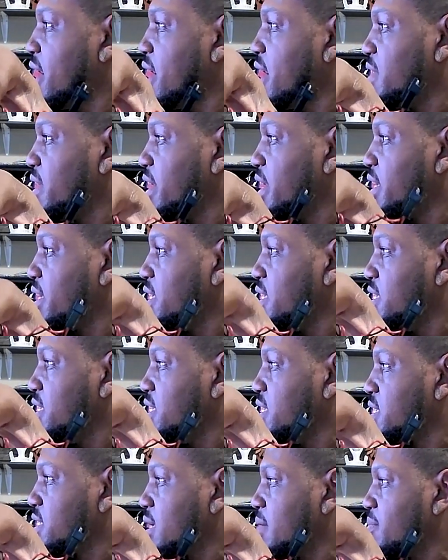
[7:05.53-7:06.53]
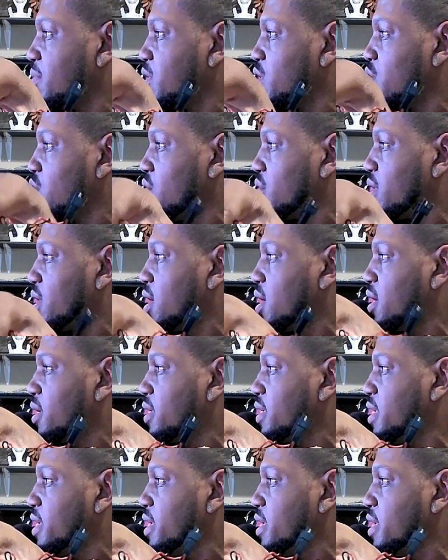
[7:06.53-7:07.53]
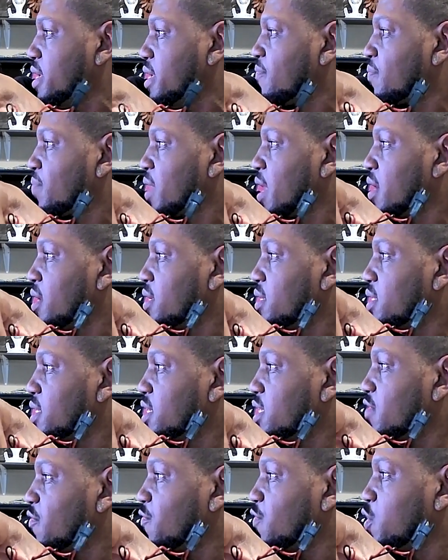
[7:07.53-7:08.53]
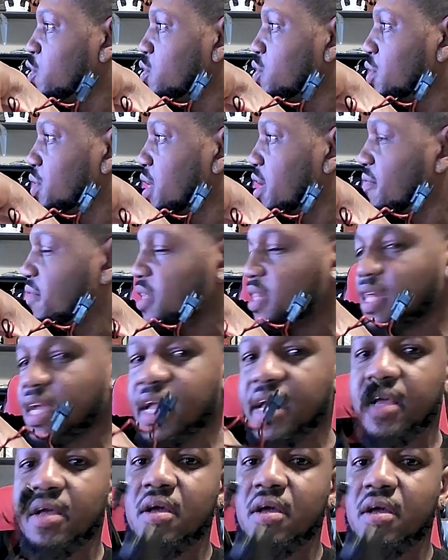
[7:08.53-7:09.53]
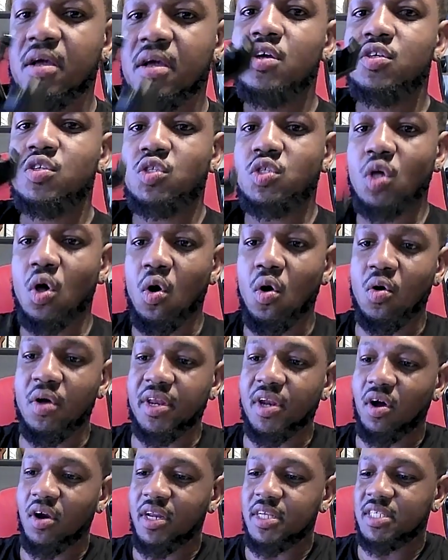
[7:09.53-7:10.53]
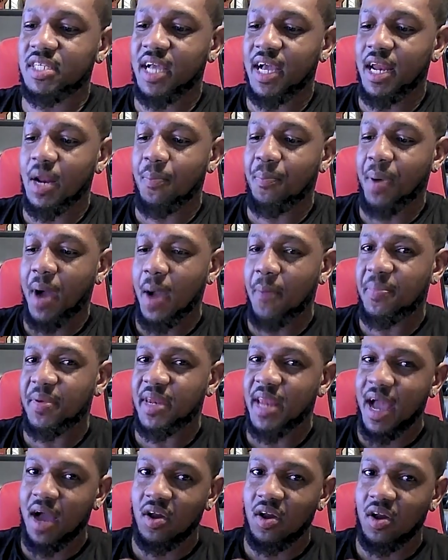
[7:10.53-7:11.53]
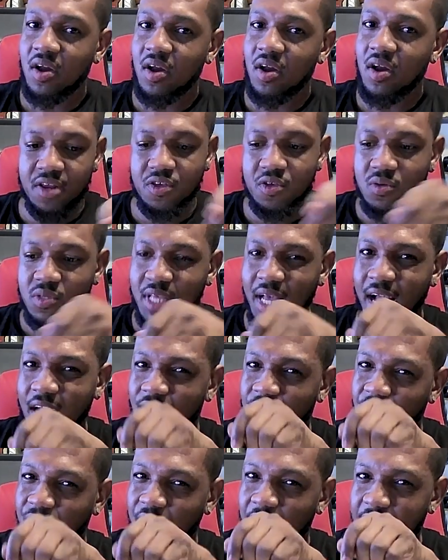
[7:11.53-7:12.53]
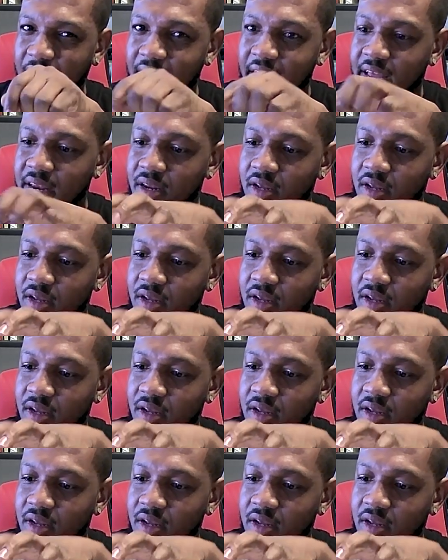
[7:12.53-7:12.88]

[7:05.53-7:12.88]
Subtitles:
the LED assembler going on, the diffuser and everything. So in order to kind of pop it down, I got to use like a flathead